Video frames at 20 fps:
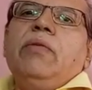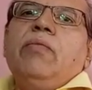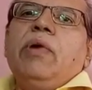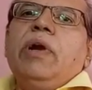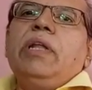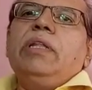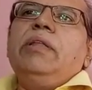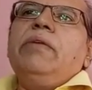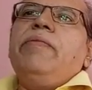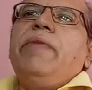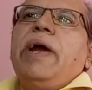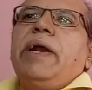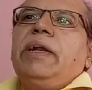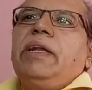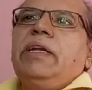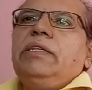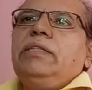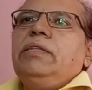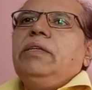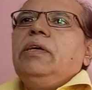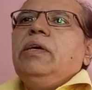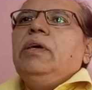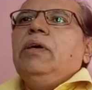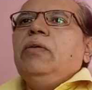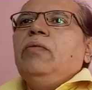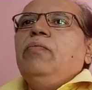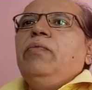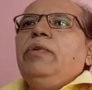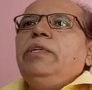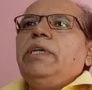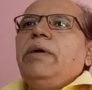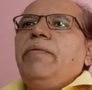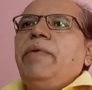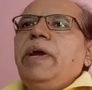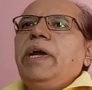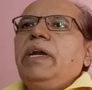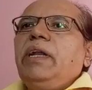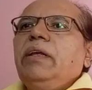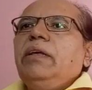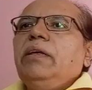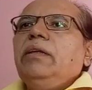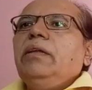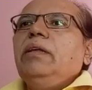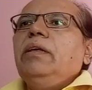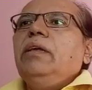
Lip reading: what are the factors which affect